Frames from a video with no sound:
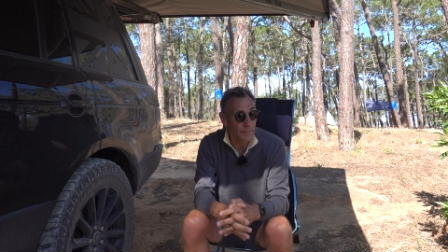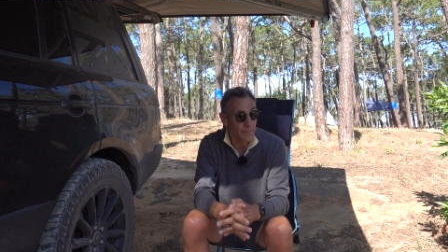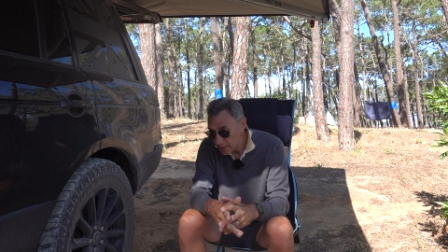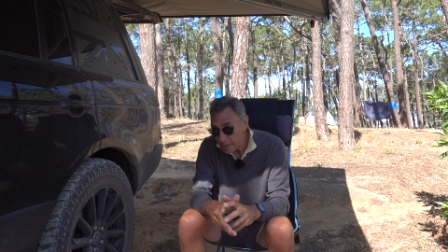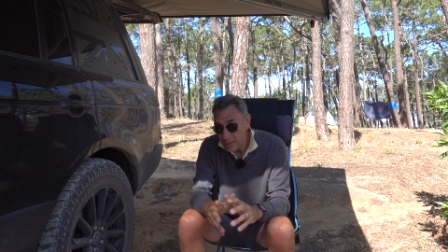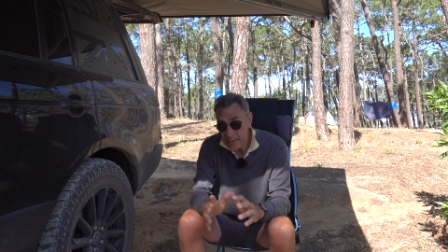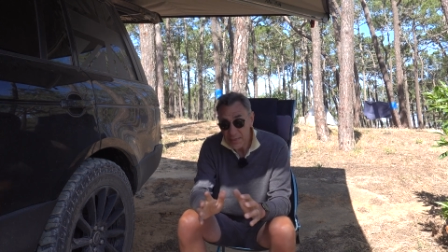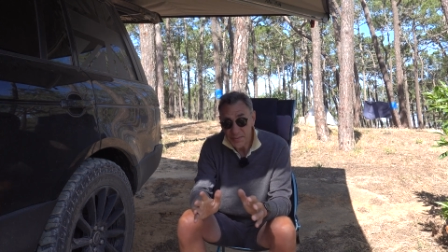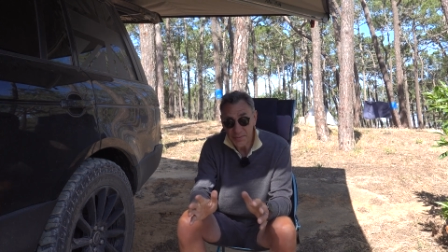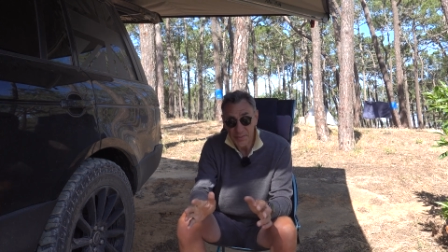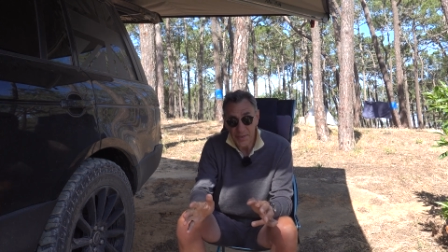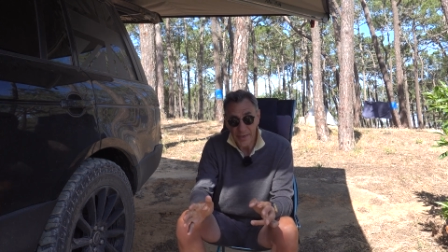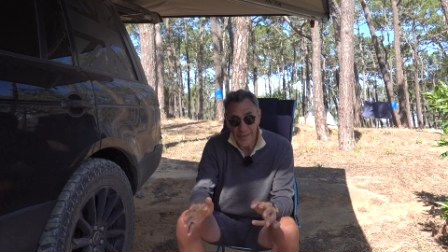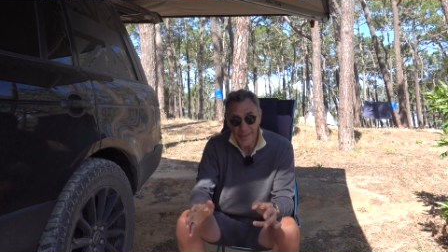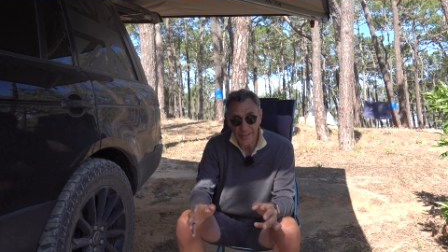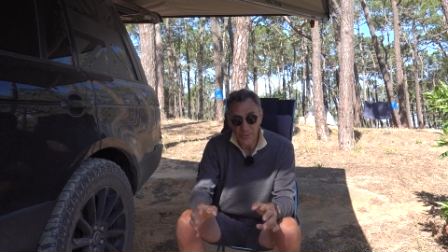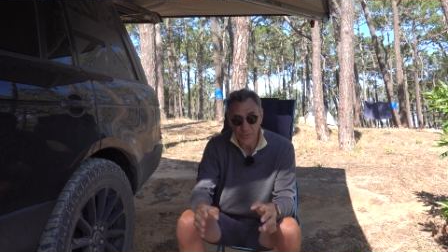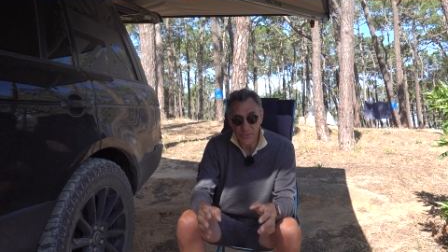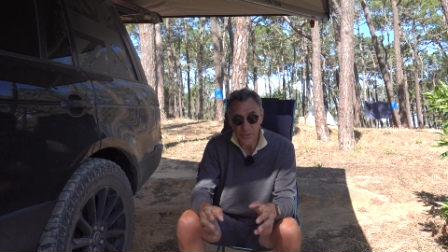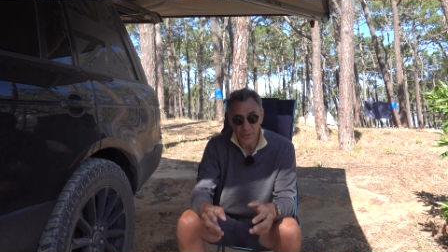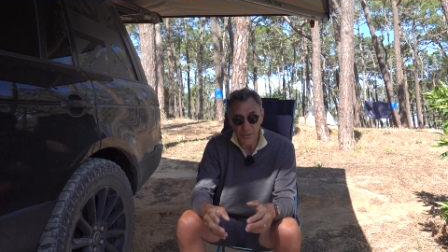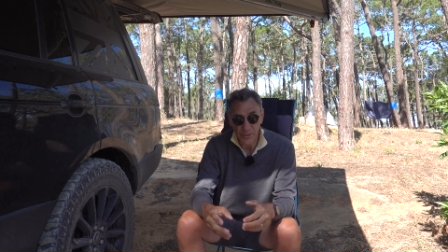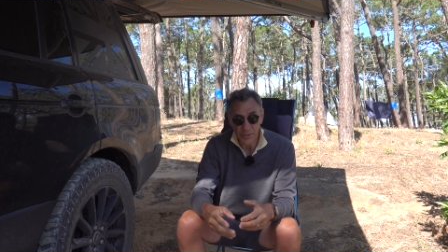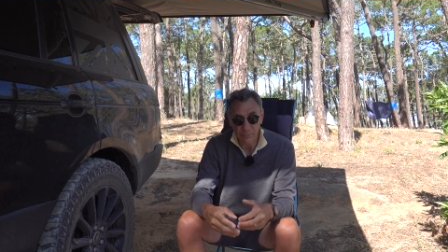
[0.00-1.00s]
Now here's the
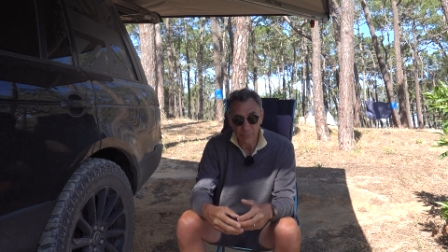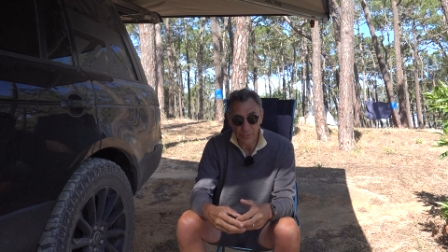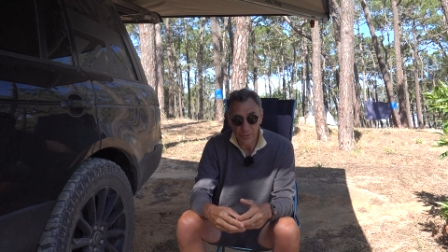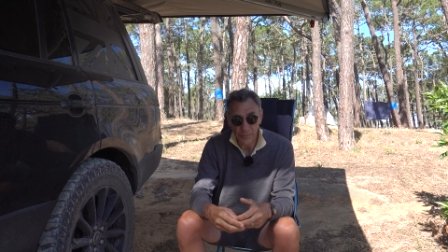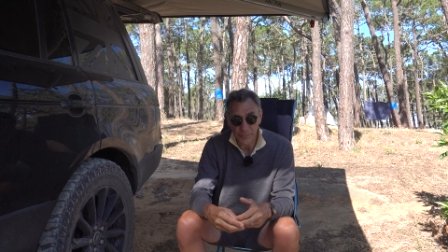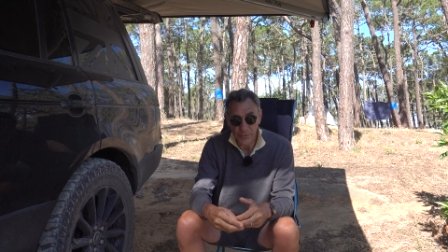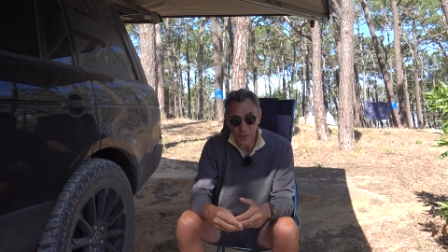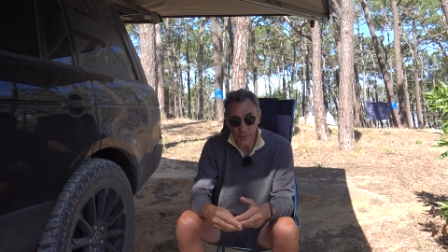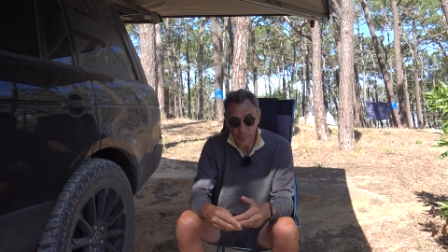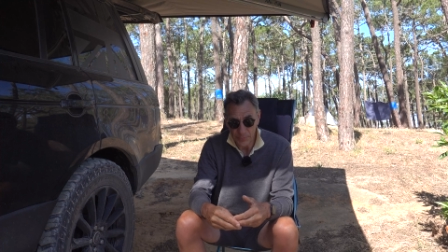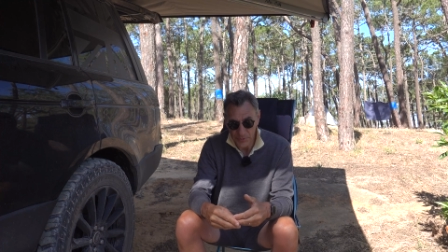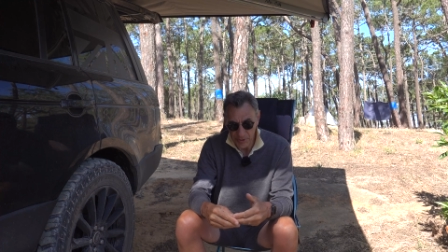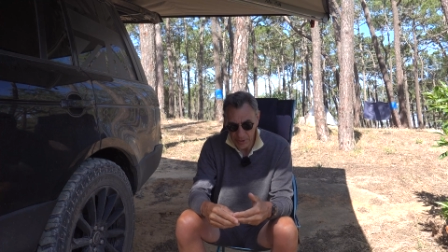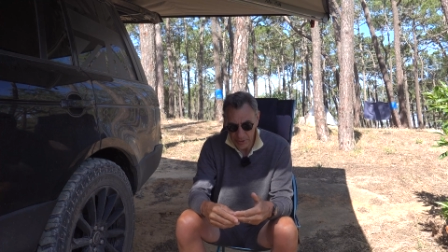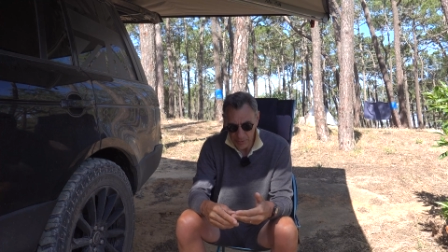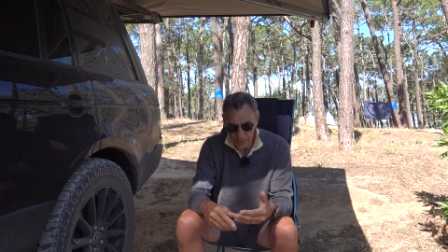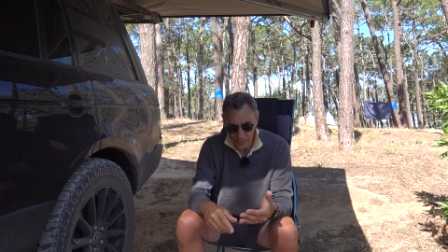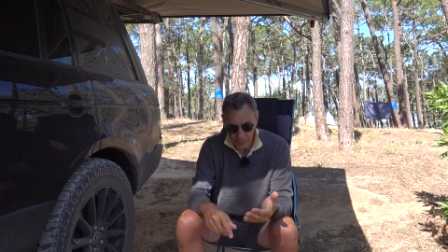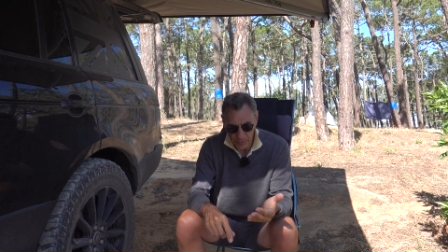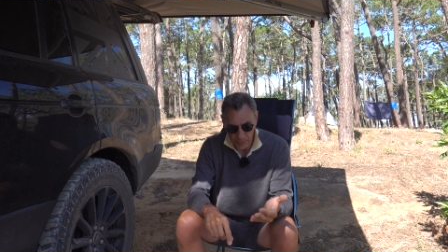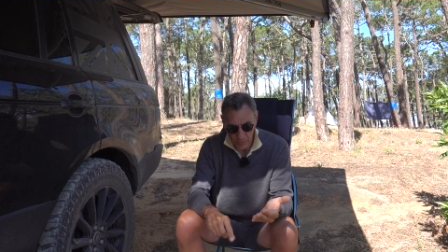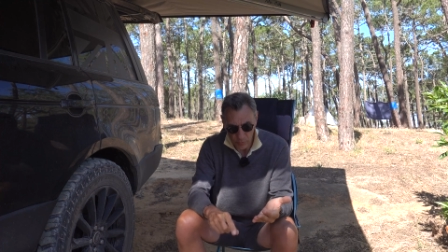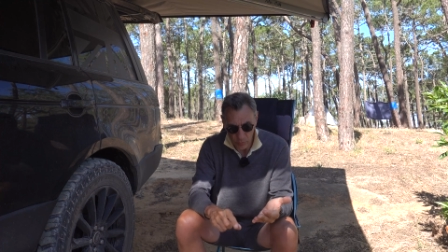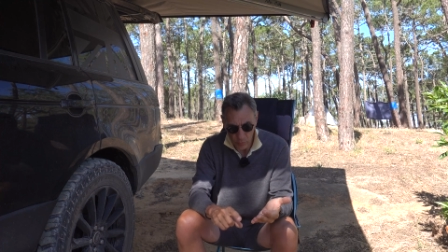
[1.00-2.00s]
downside to rooftop
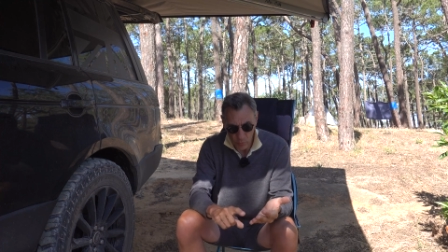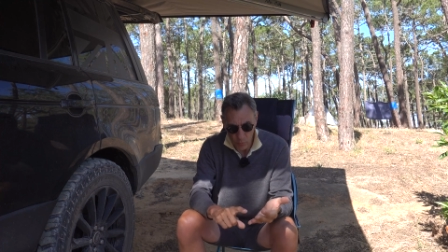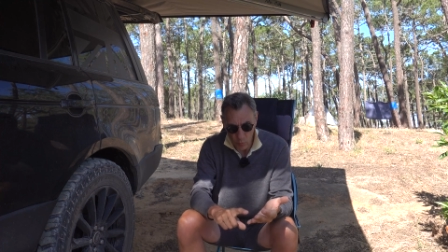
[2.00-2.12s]
tents.